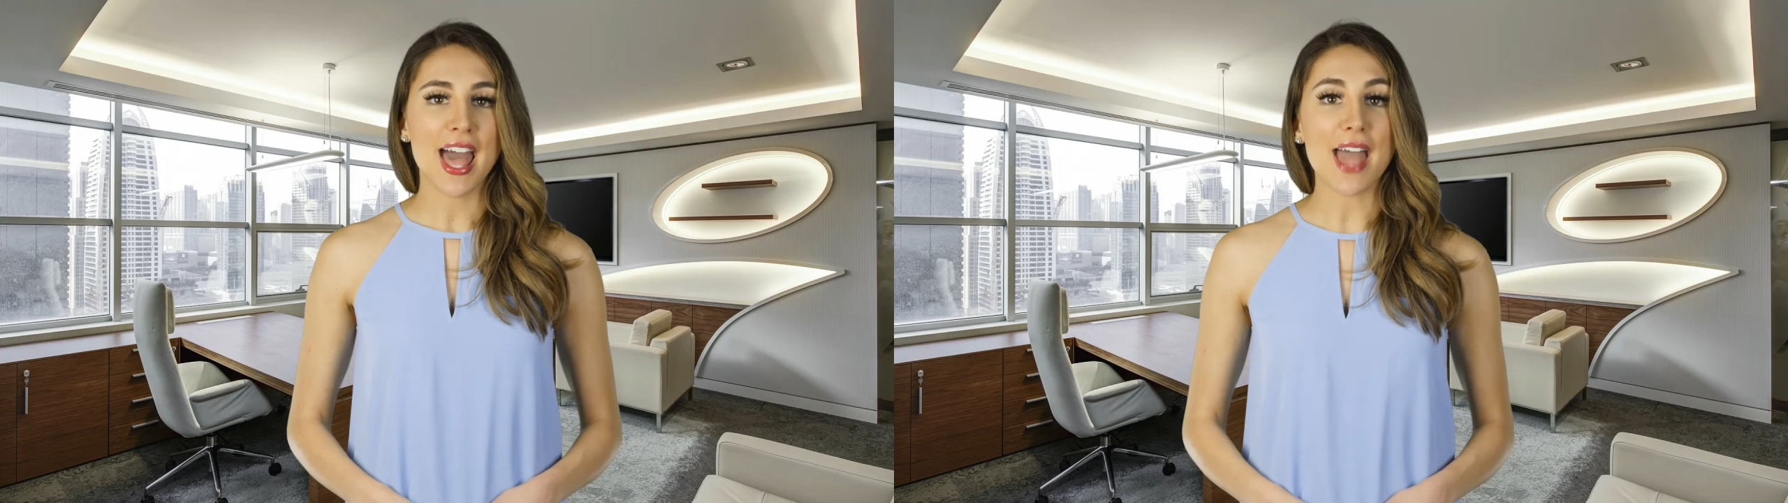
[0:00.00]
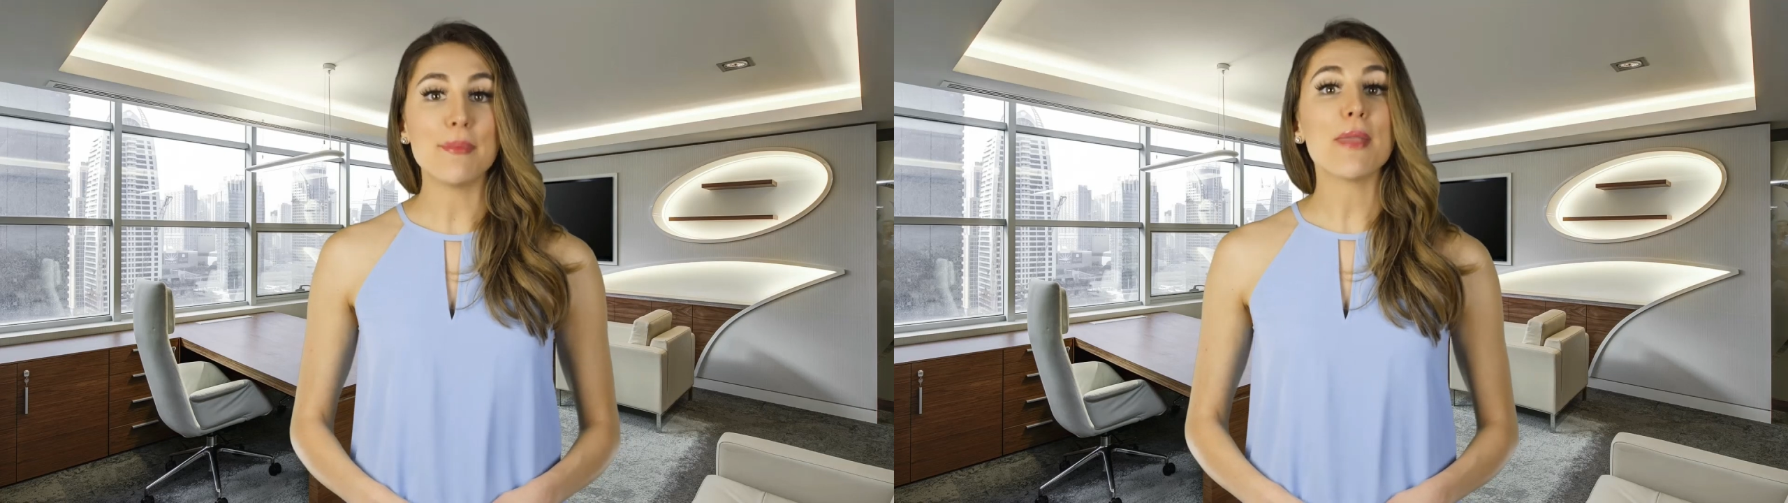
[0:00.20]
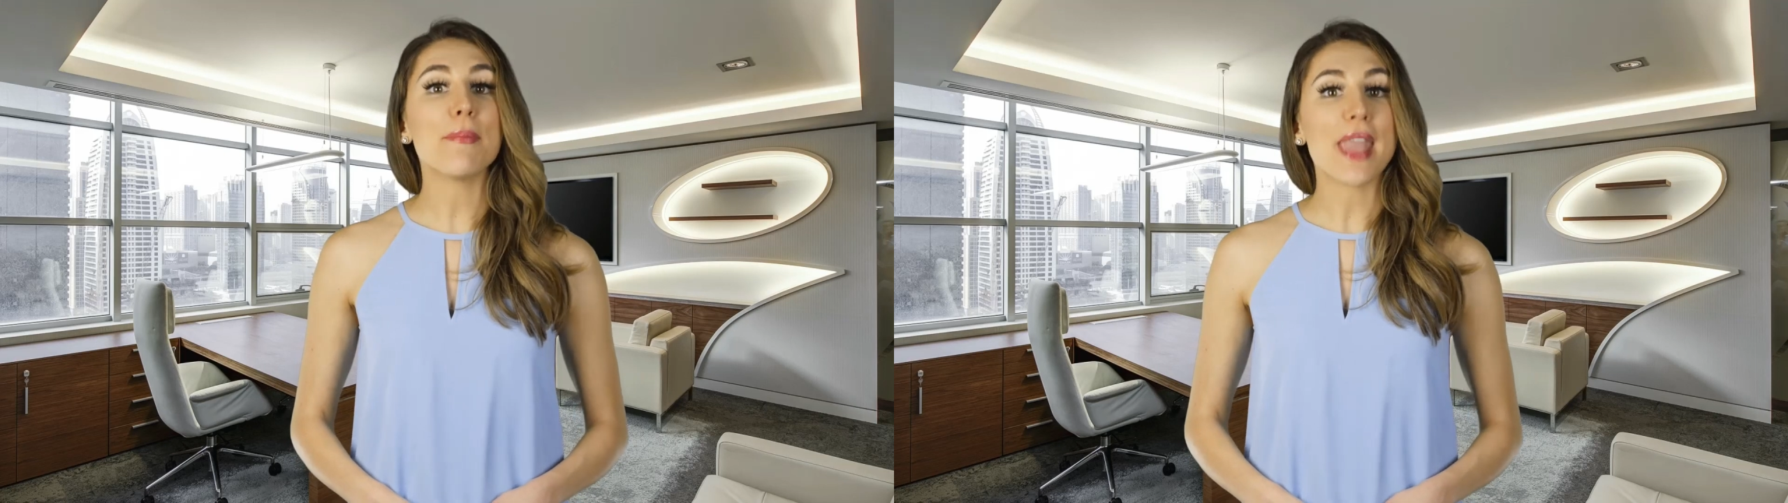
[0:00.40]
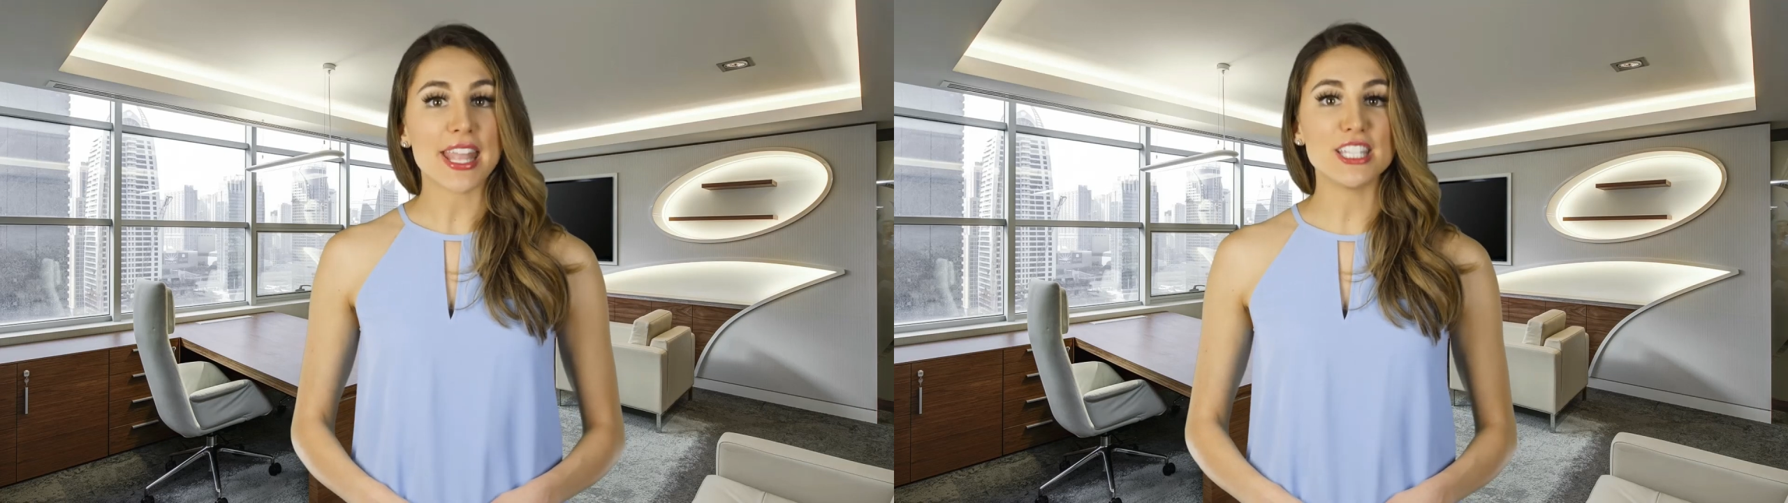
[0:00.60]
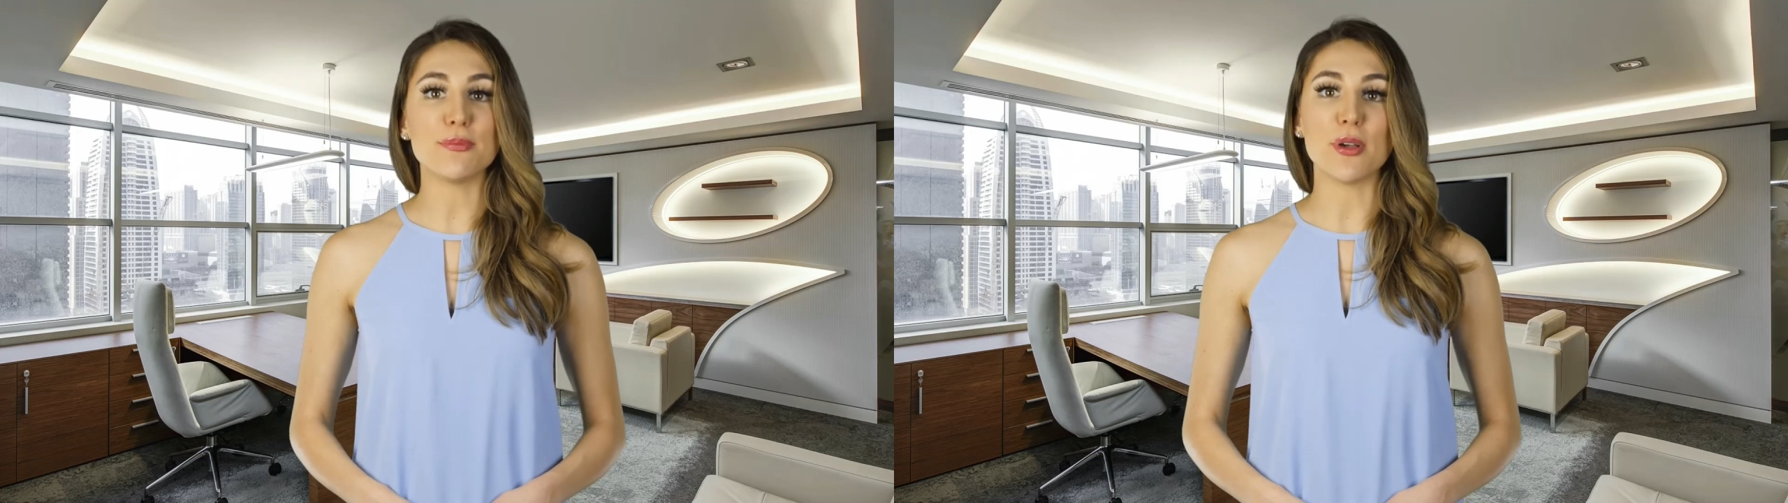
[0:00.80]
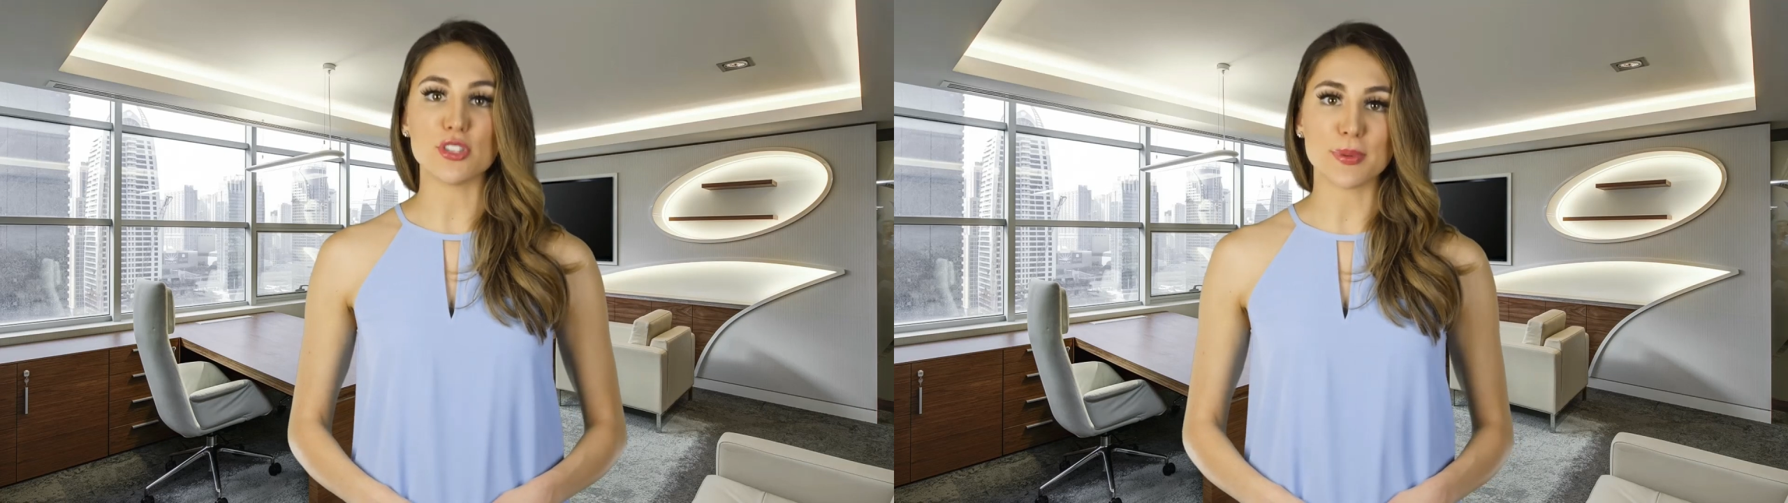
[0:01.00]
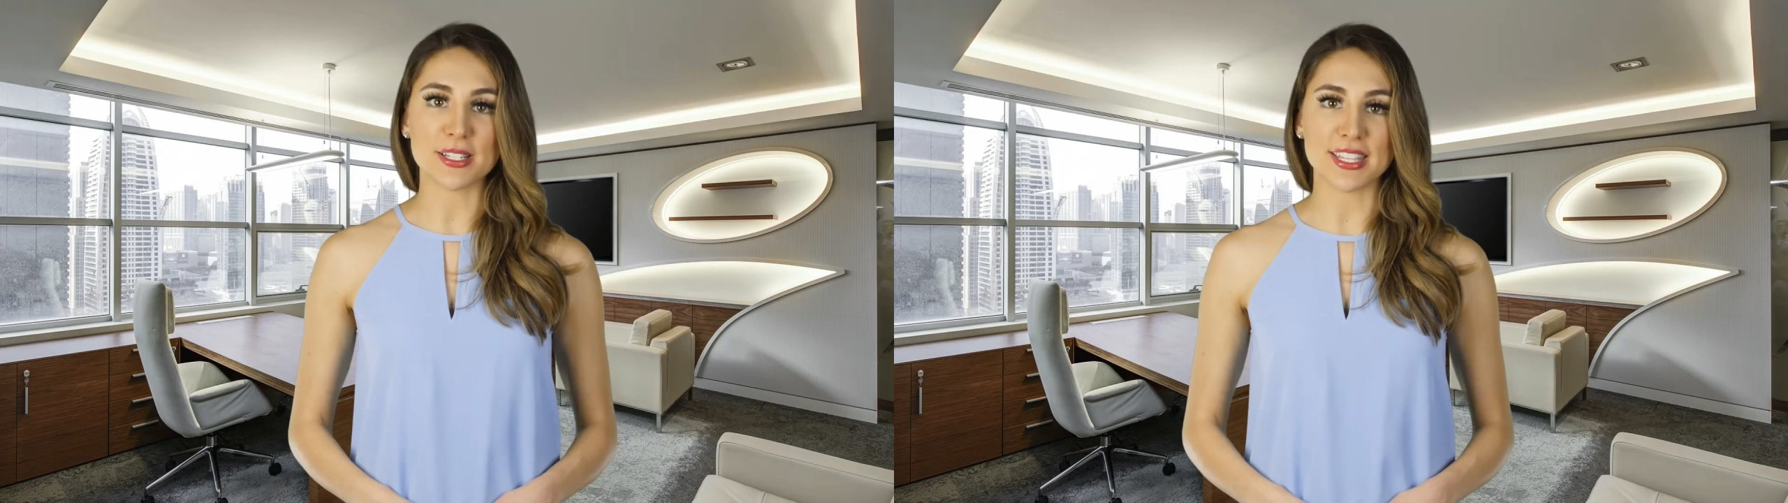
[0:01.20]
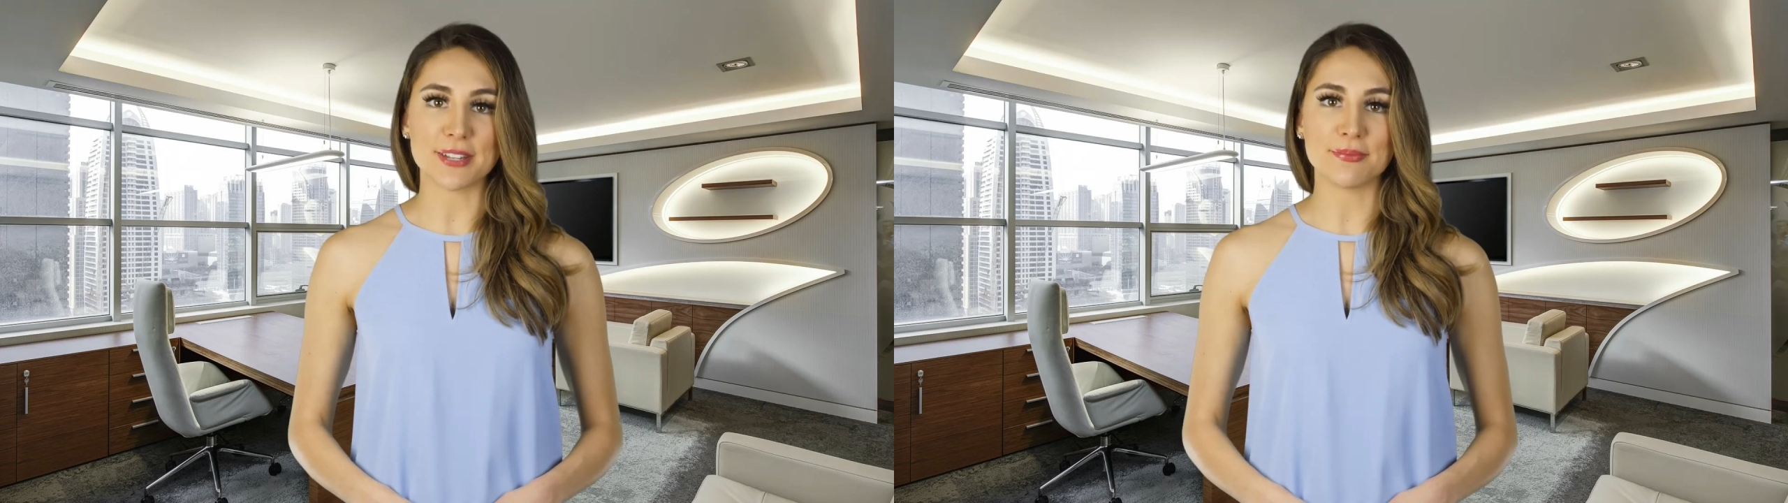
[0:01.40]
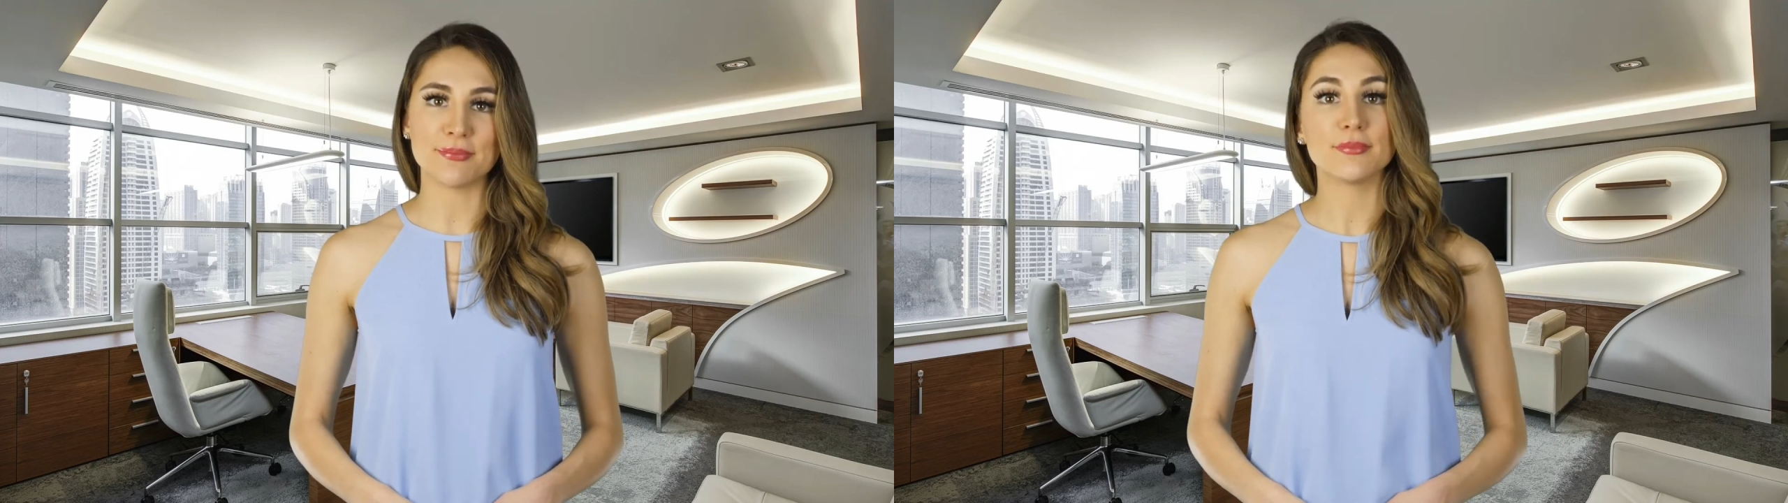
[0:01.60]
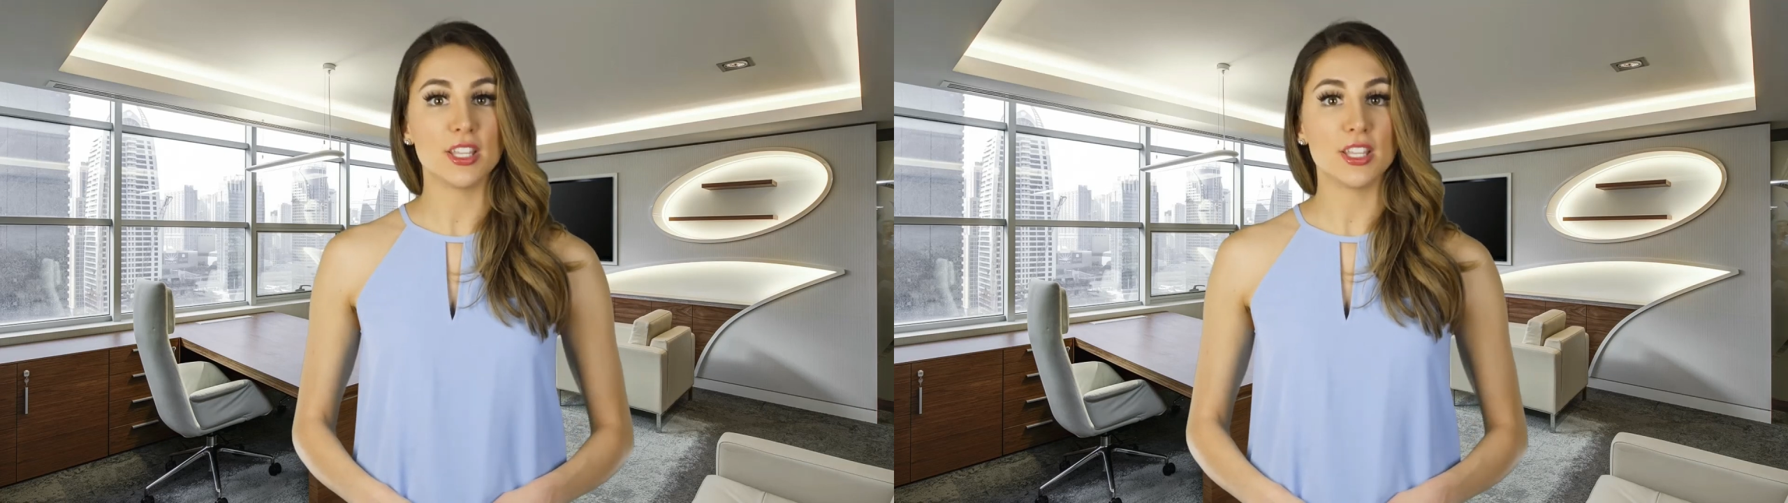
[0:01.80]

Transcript: I'm a paid spokesperson.